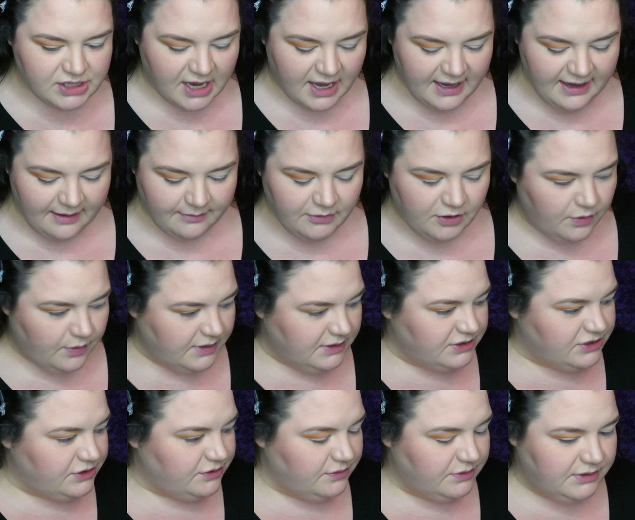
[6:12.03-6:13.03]
I am going
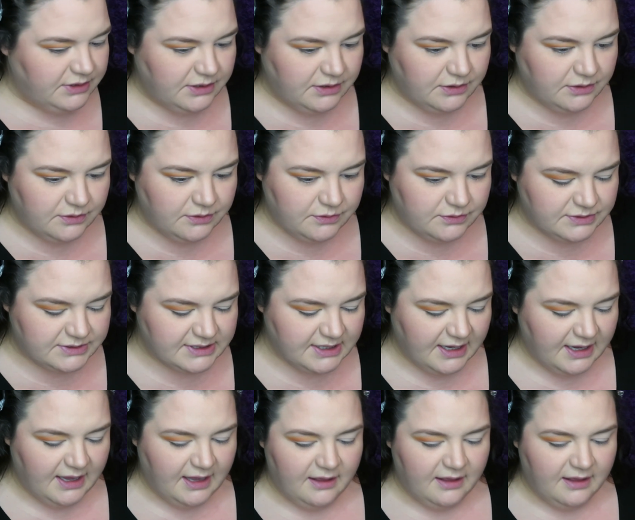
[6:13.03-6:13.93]
to use